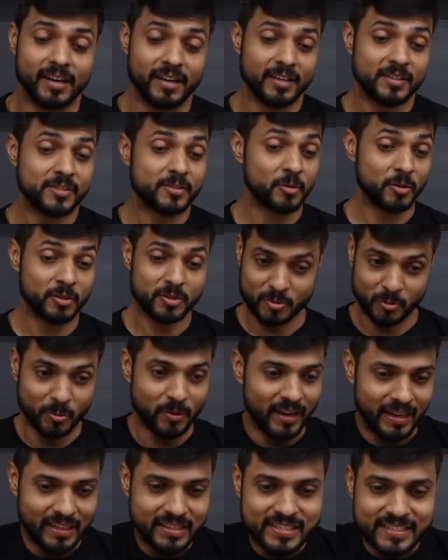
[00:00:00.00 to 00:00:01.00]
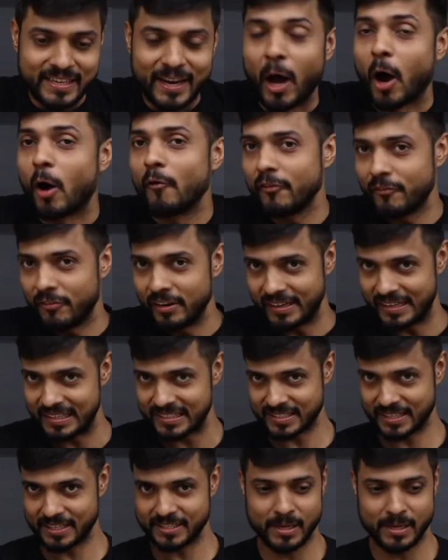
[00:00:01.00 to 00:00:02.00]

So students, now we will discuss